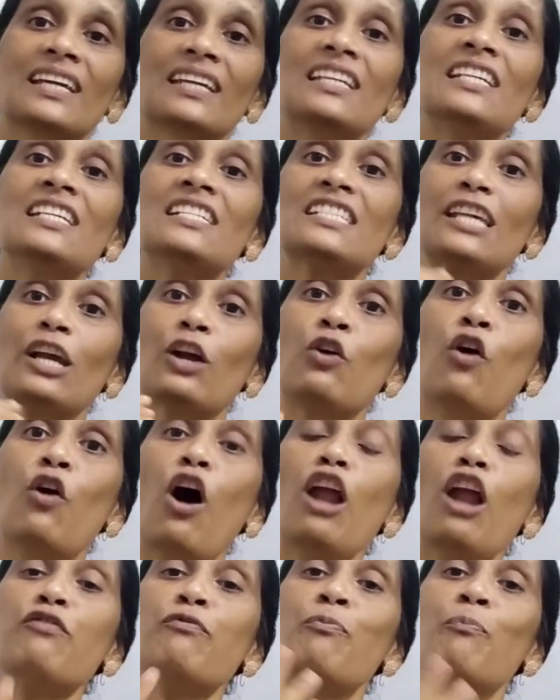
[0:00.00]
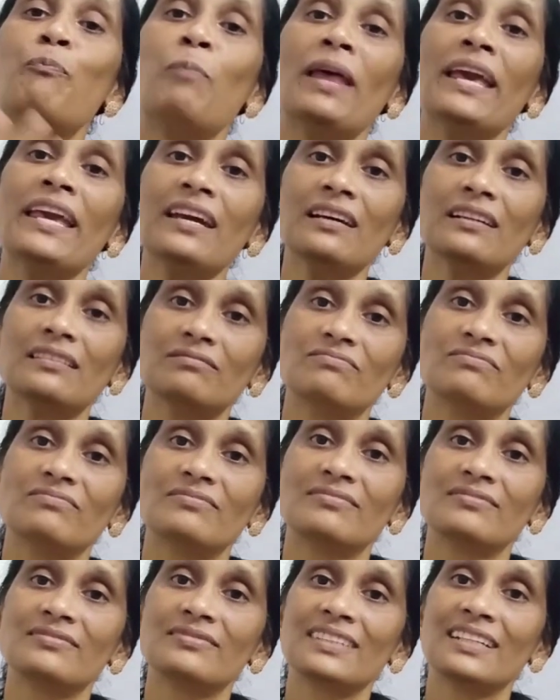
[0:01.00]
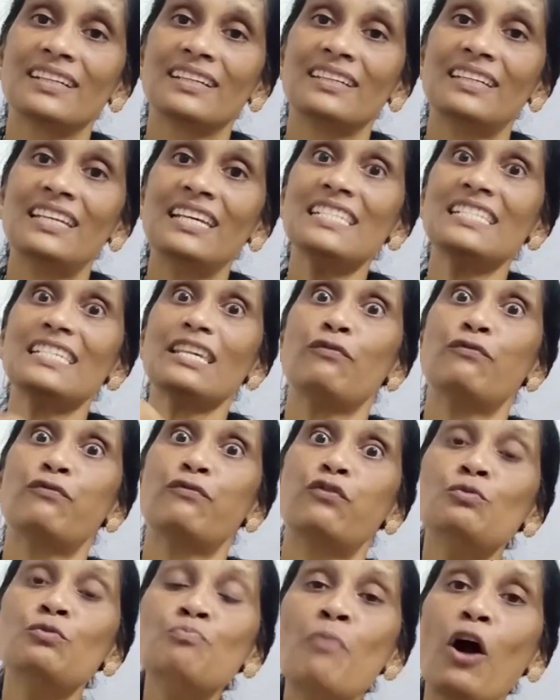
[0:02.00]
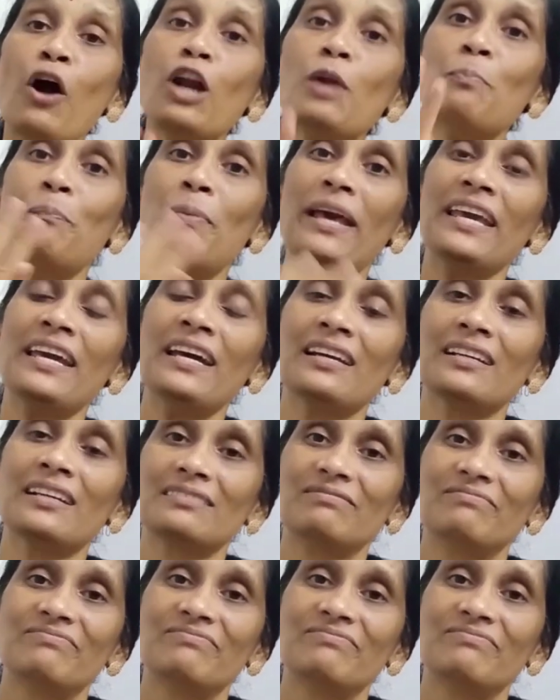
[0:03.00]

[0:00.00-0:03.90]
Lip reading: He is a golf player. He is a football player.